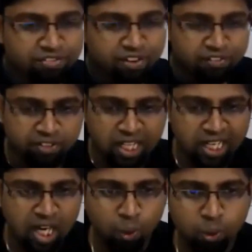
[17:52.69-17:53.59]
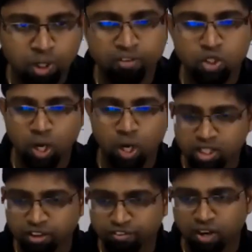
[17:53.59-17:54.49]
15 out of
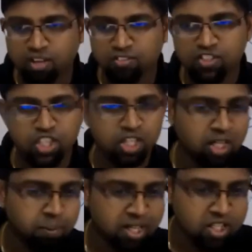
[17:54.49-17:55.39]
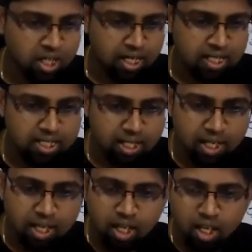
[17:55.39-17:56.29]
25 single best answer,
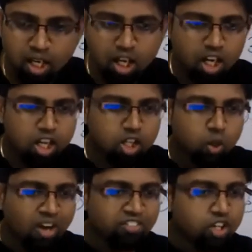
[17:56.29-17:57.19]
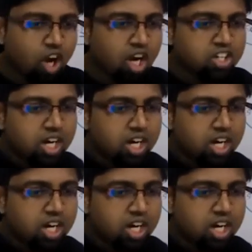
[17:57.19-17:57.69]
you have got